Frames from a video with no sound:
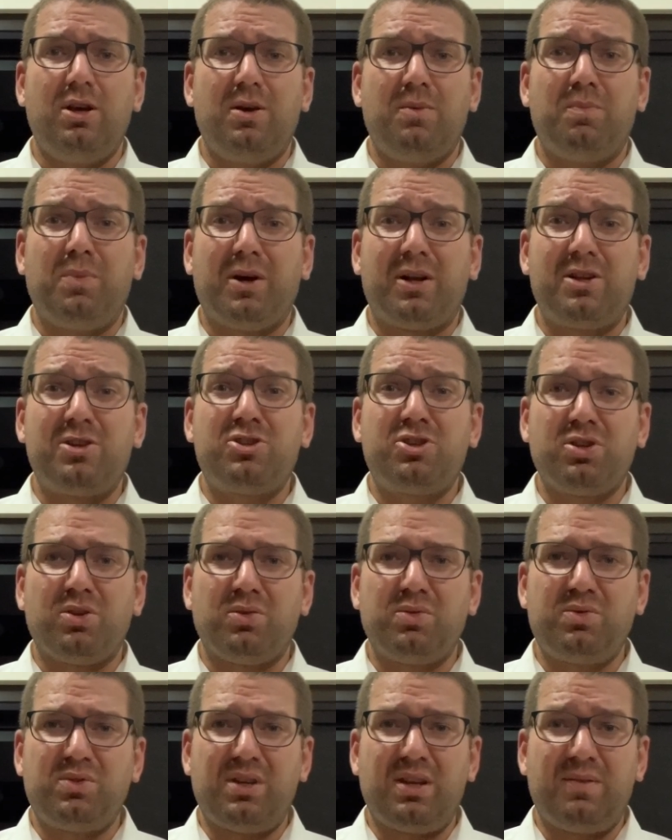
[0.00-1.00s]
But it
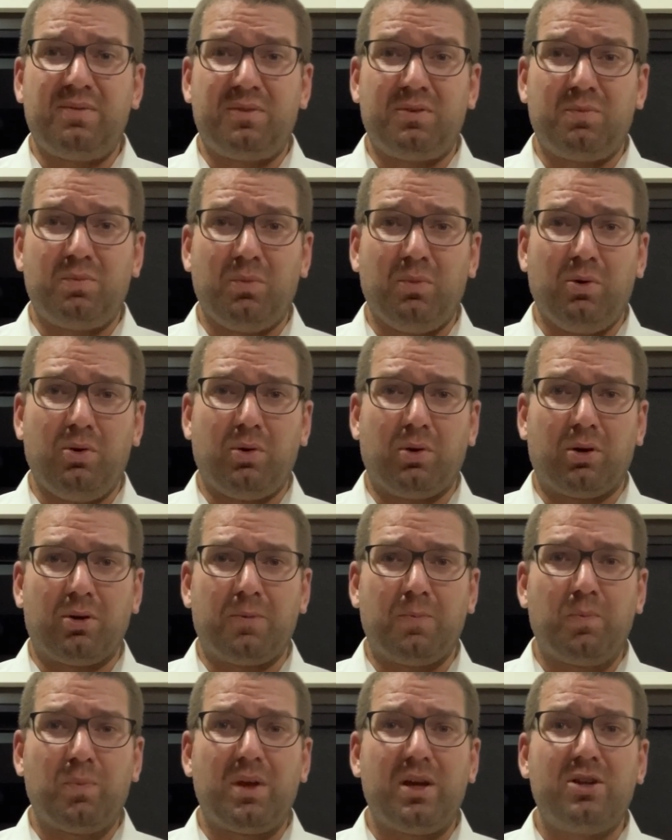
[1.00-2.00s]
shows even more.
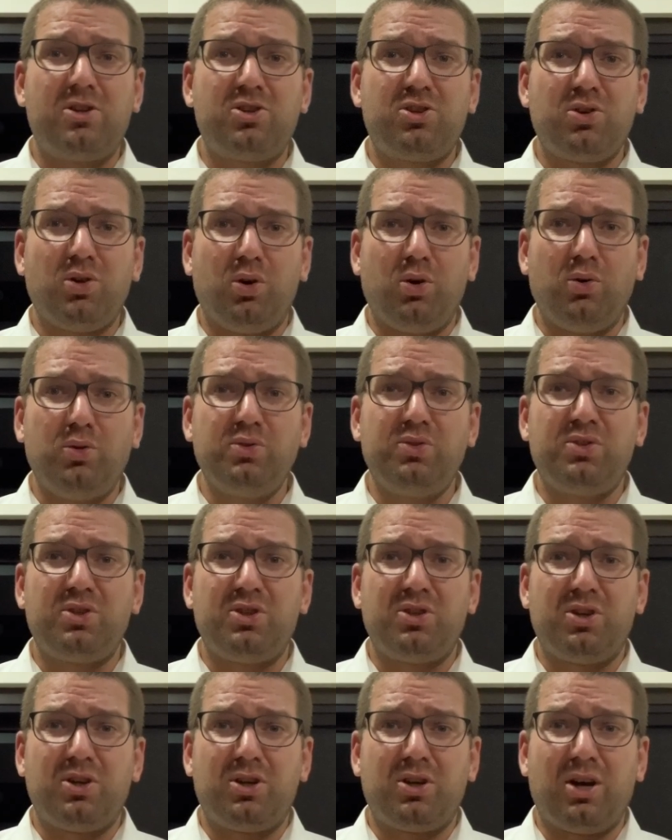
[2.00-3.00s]
It shows
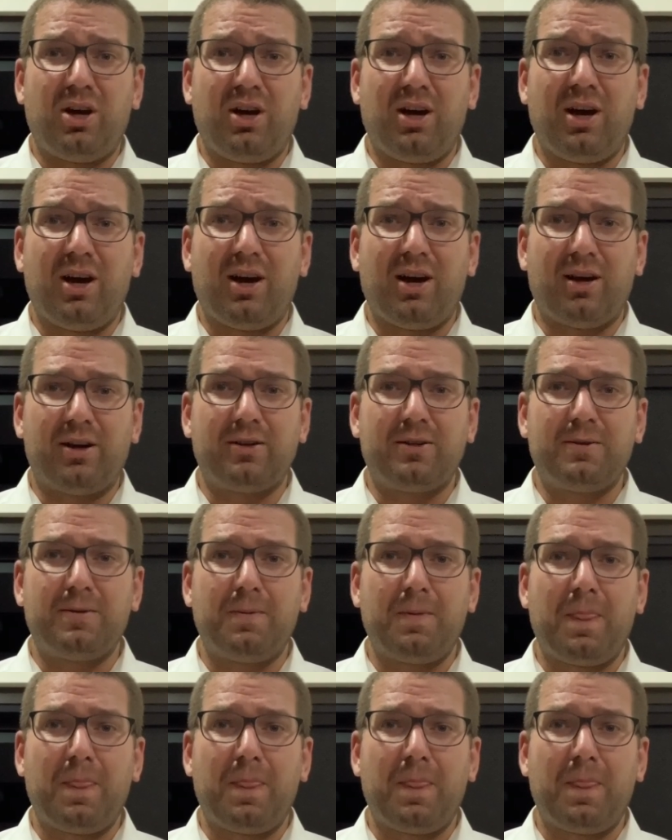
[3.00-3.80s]
her heart.